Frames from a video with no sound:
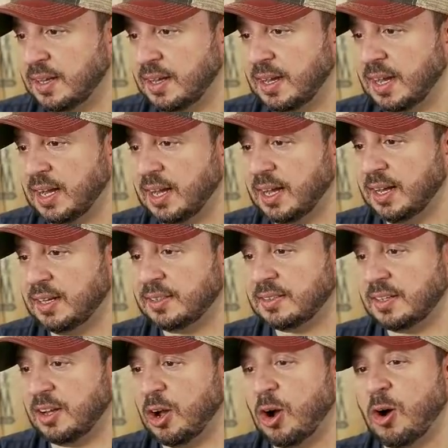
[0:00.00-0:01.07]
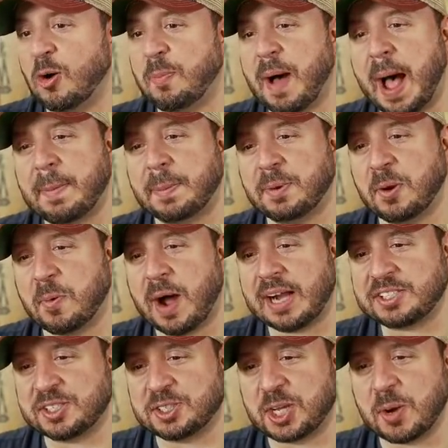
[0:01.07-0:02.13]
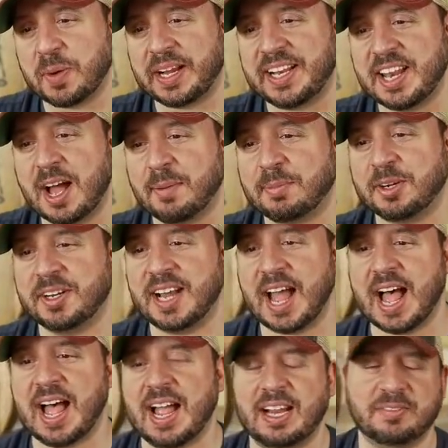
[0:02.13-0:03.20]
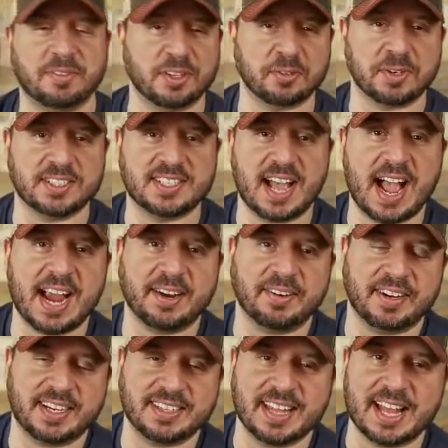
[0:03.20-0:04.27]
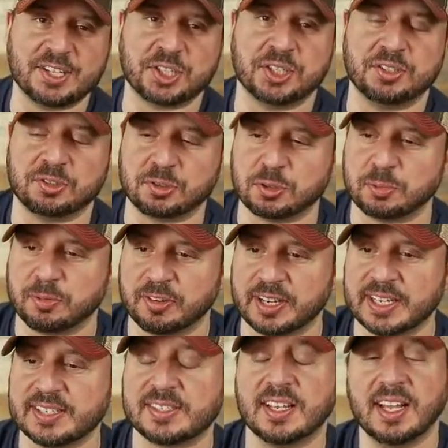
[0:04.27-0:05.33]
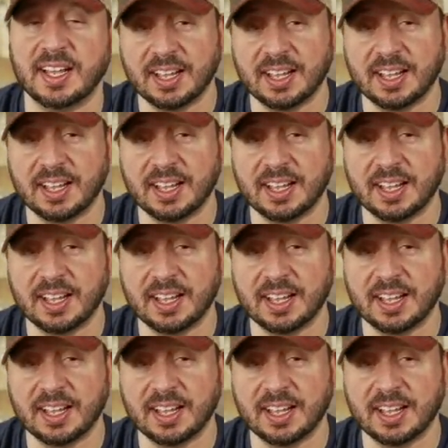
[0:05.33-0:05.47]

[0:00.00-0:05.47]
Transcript: Uh, oh, Pop Don't Watch is going number nine for the retiring legend Drew Brees.